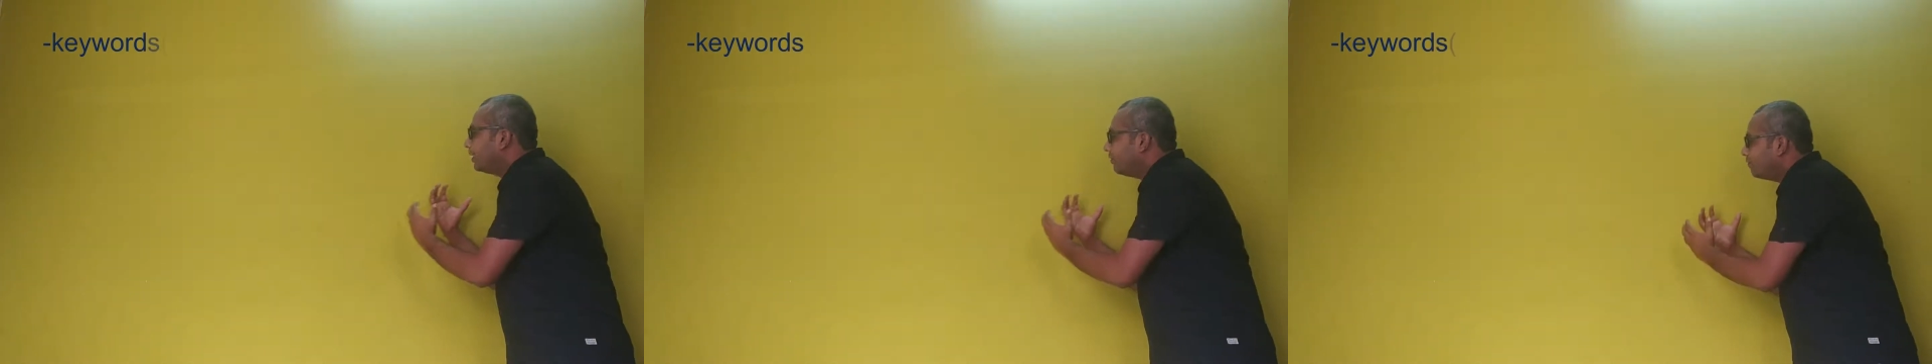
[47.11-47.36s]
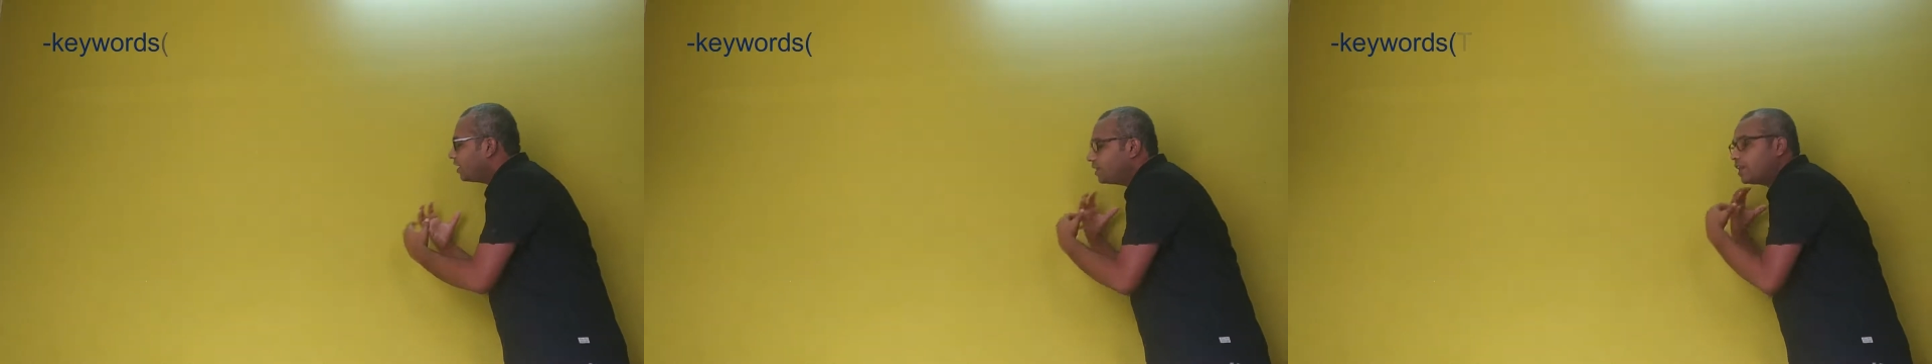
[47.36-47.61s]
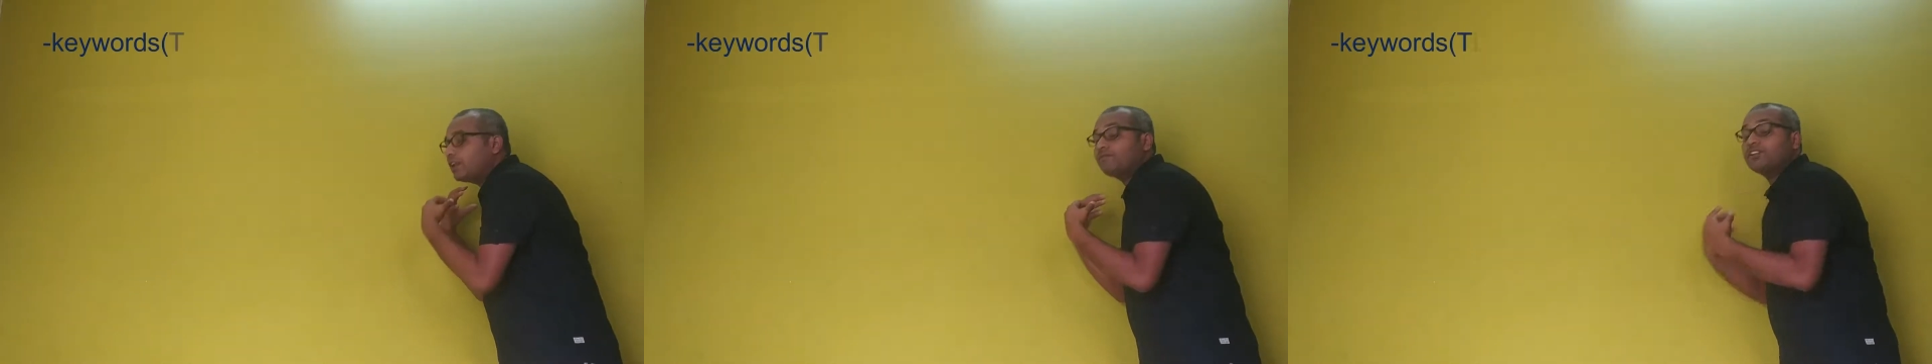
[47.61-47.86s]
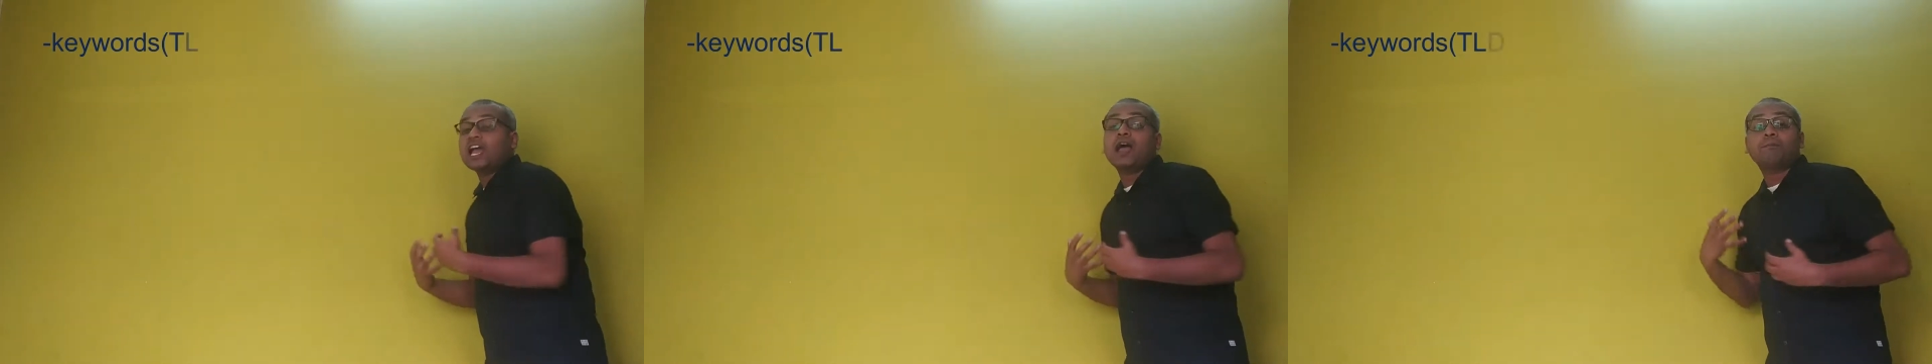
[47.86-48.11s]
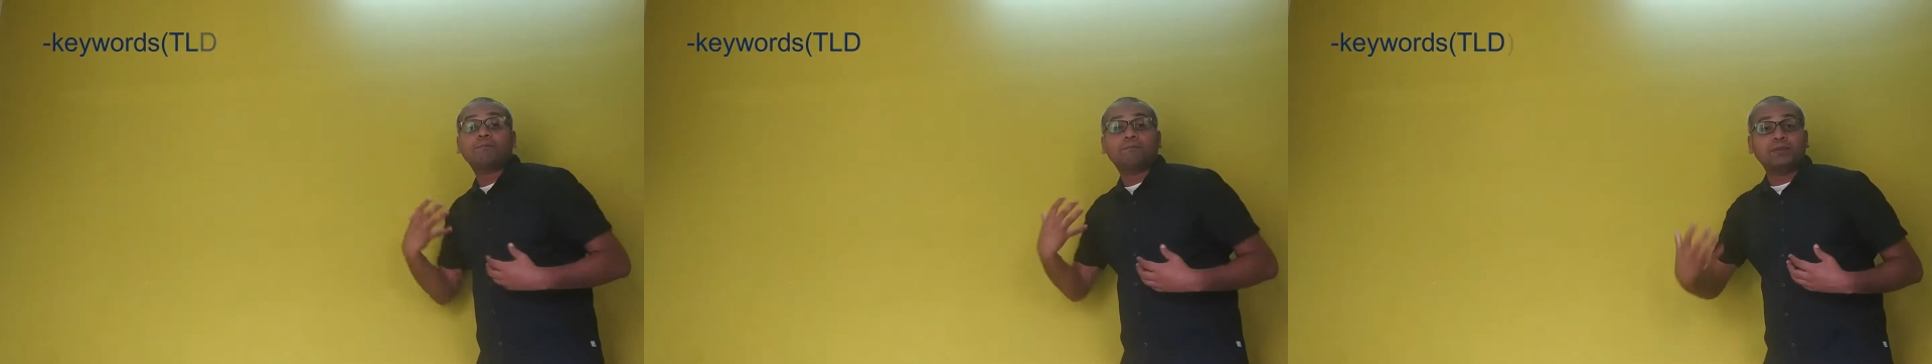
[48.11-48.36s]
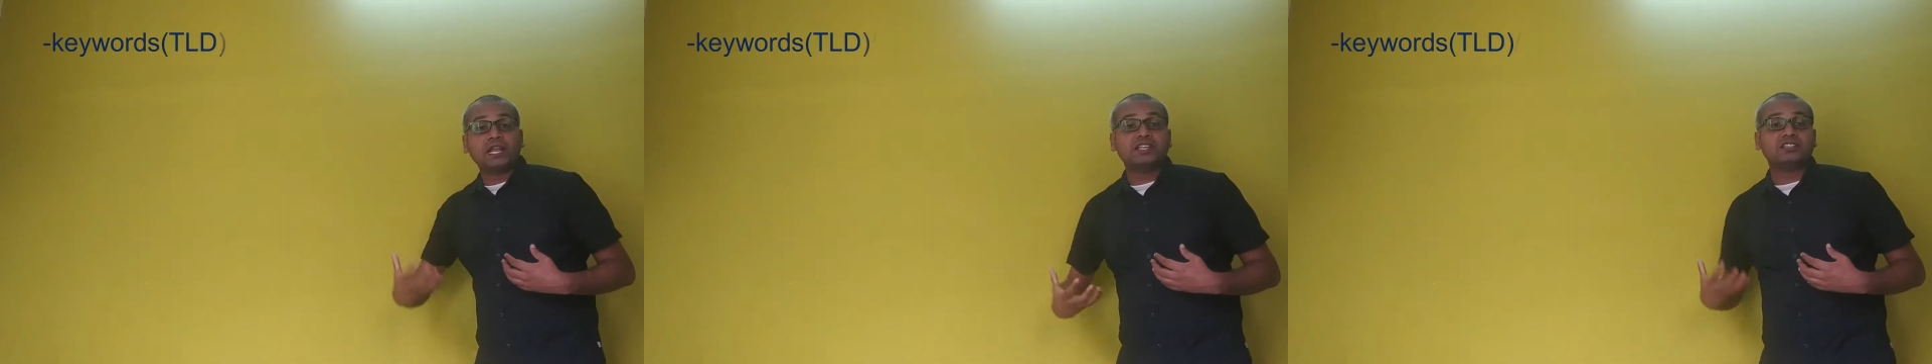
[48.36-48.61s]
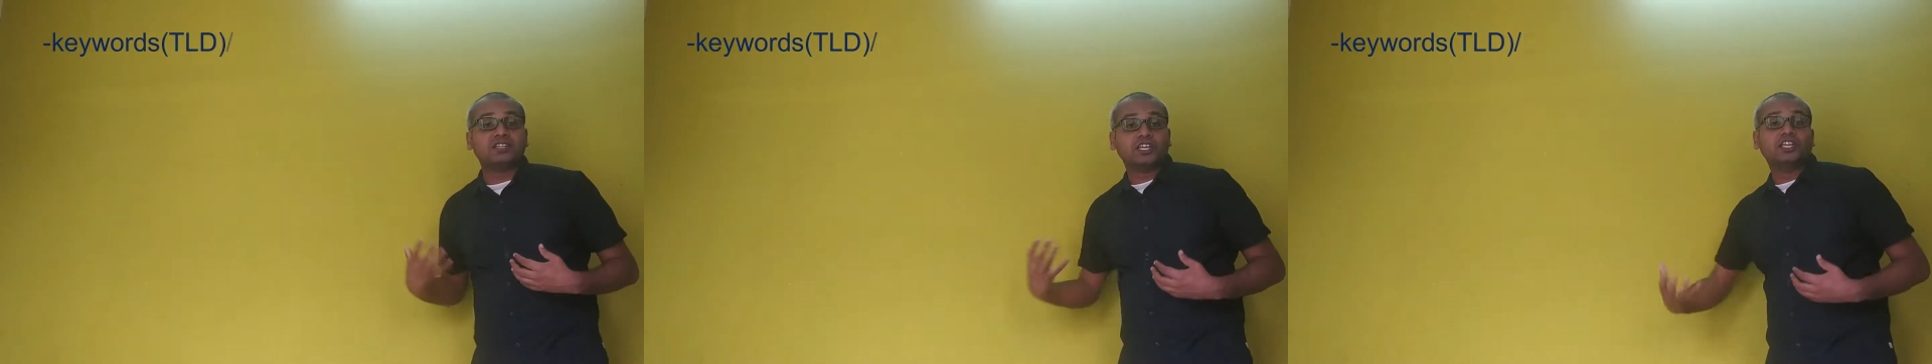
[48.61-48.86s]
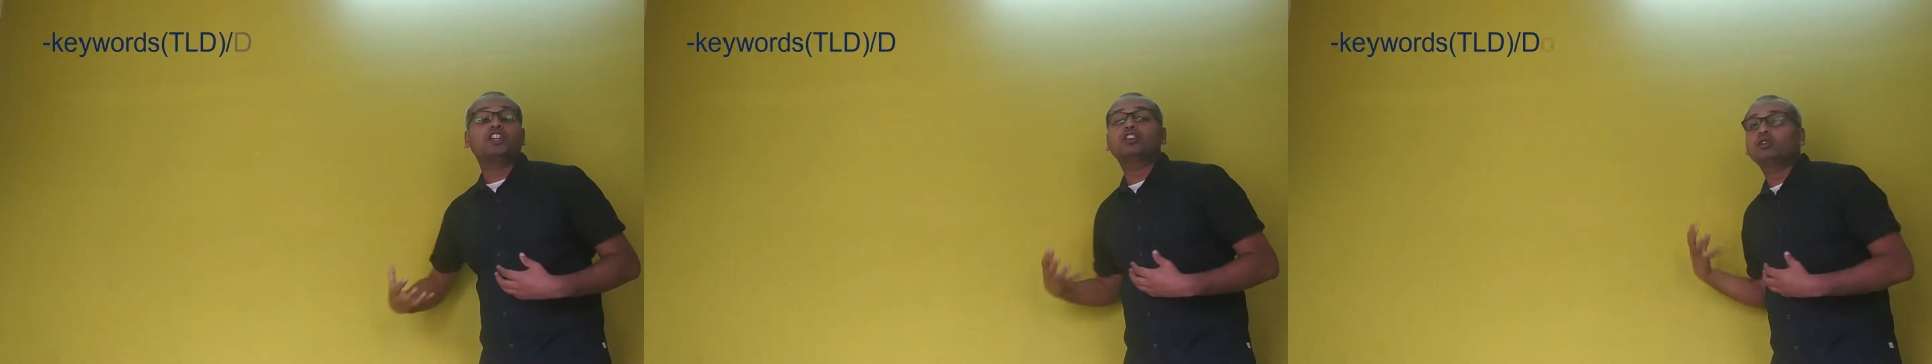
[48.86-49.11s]
whether we have placed
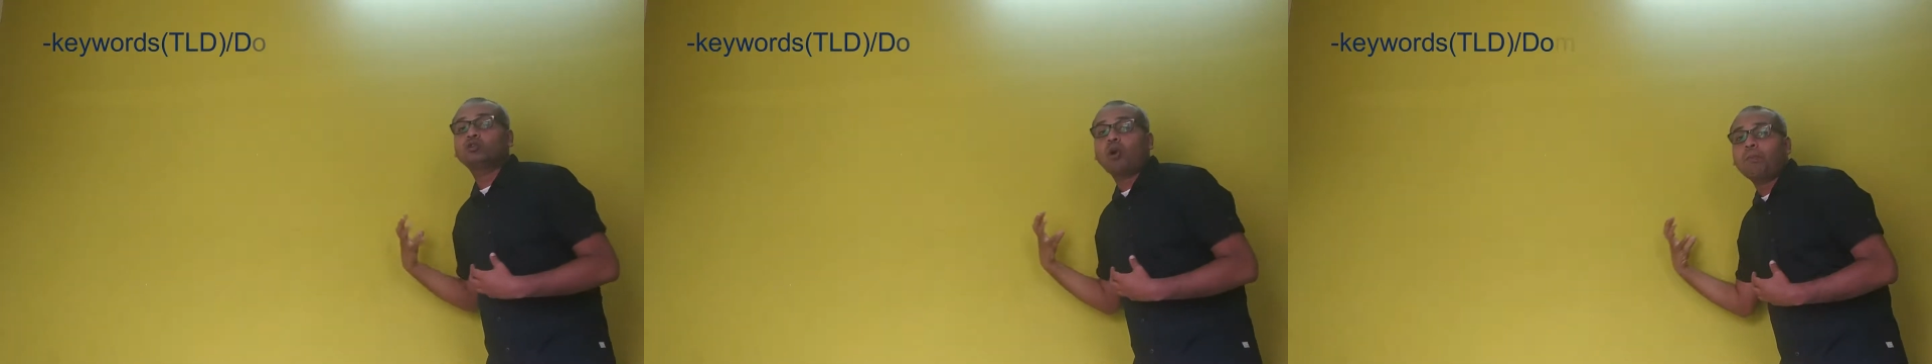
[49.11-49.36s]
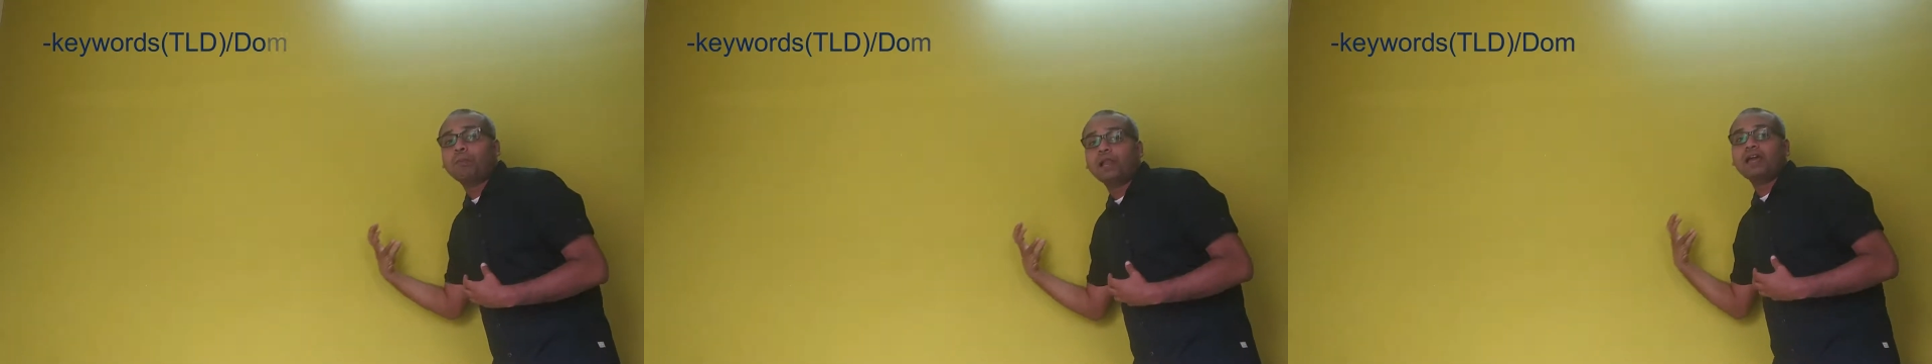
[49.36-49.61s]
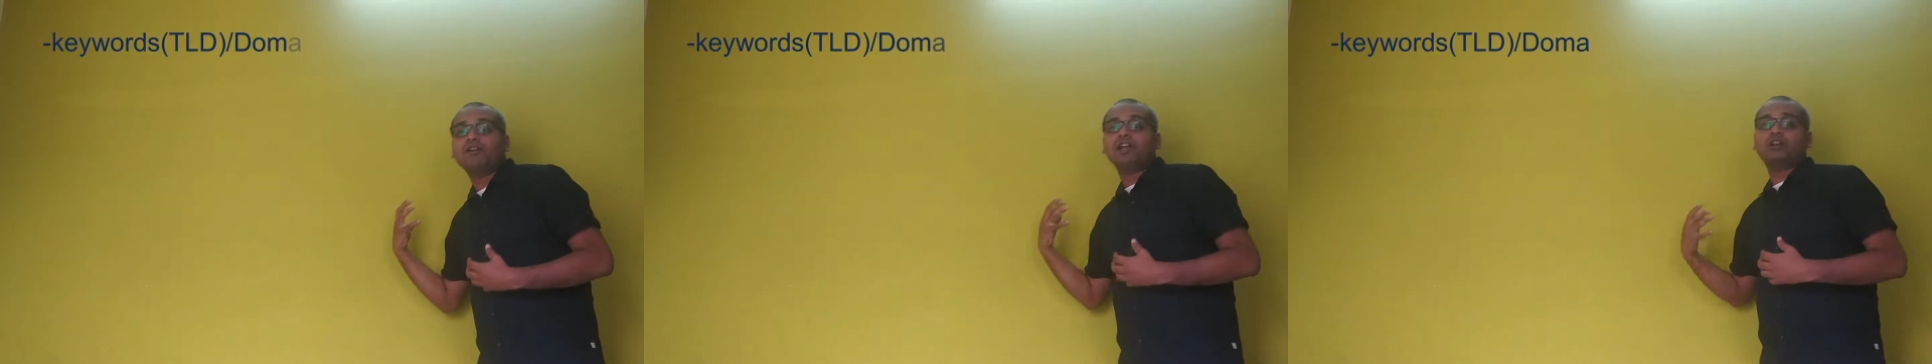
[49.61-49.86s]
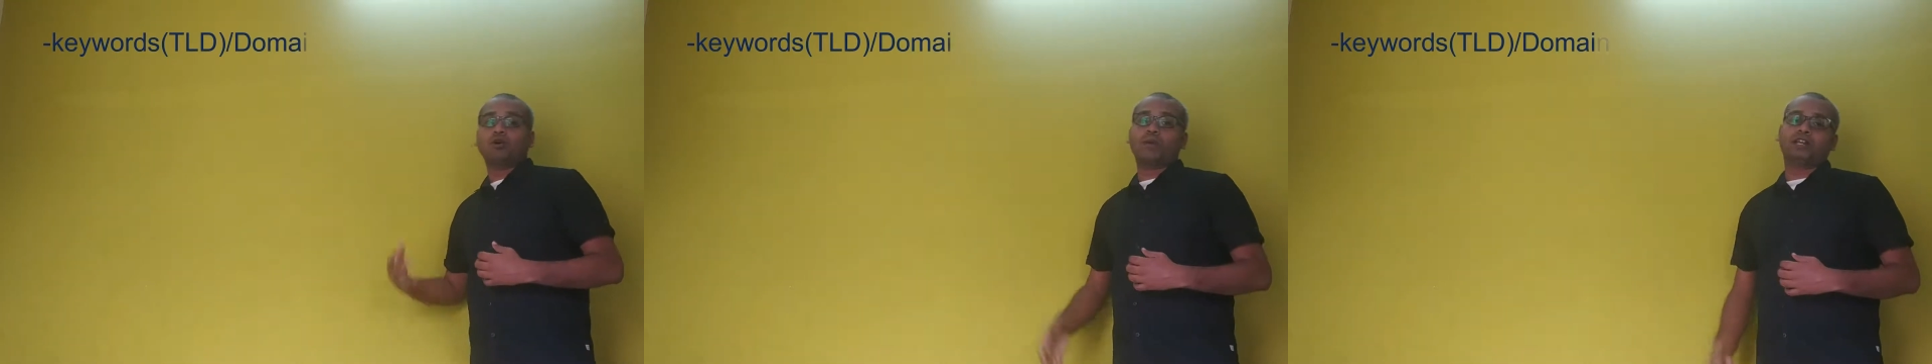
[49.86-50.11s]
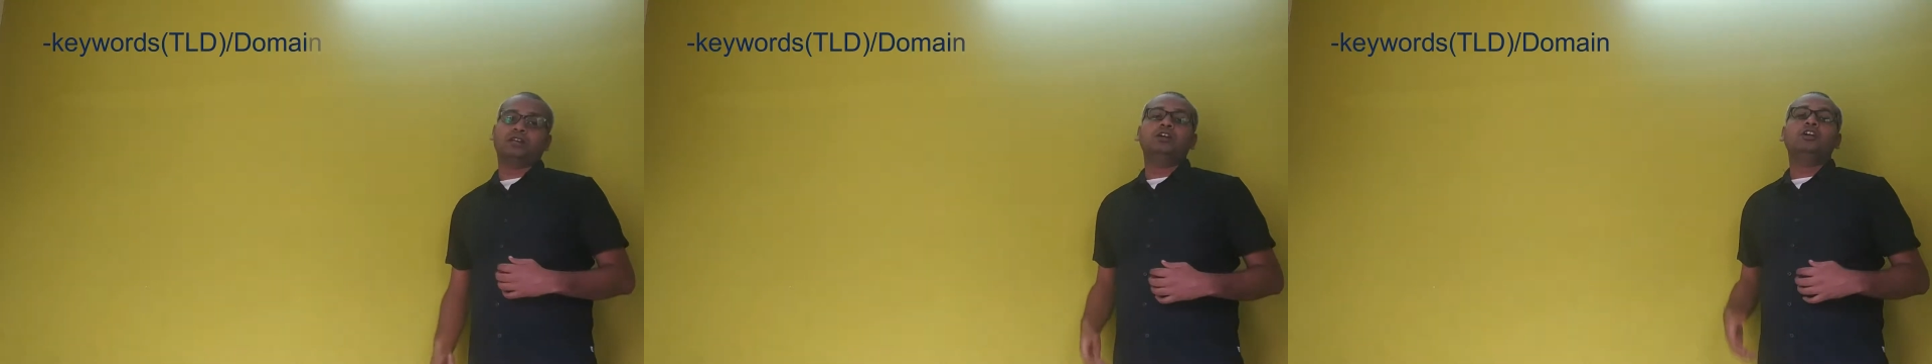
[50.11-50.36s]
in top level domain.